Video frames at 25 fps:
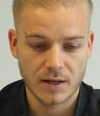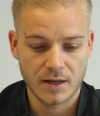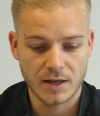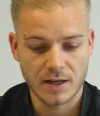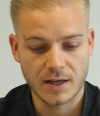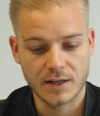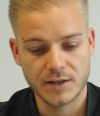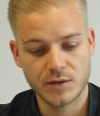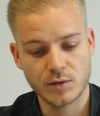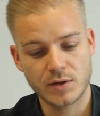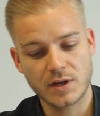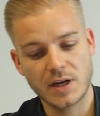
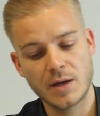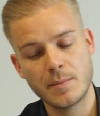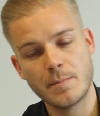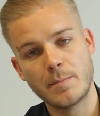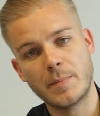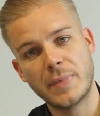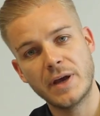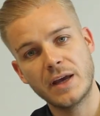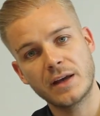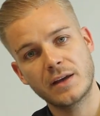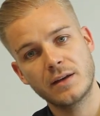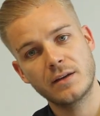and you came
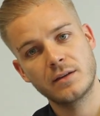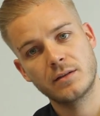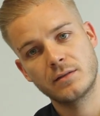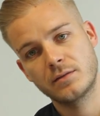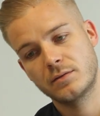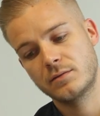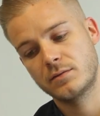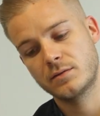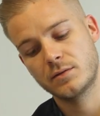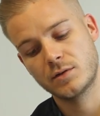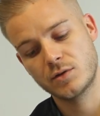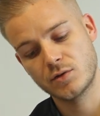back
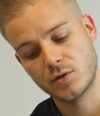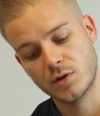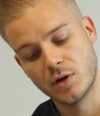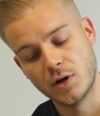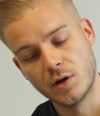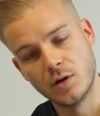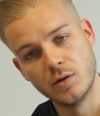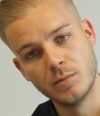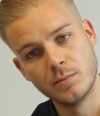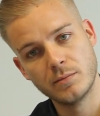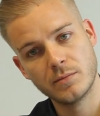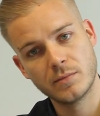to
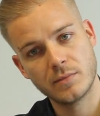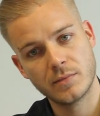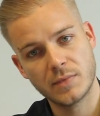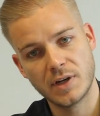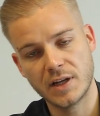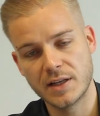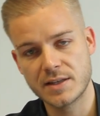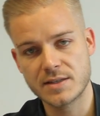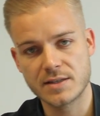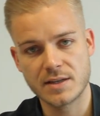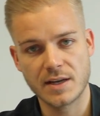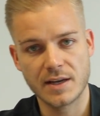home,
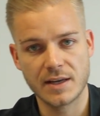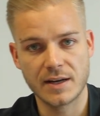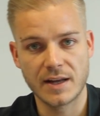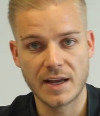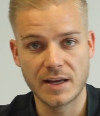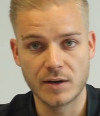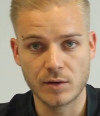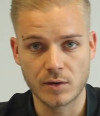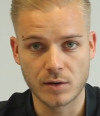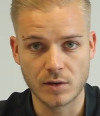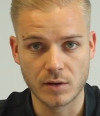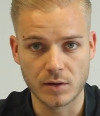let's say at
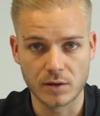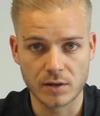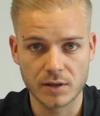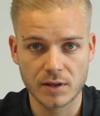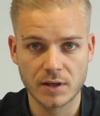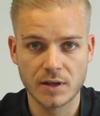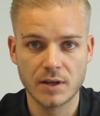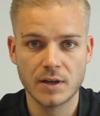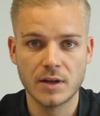8 o'clock.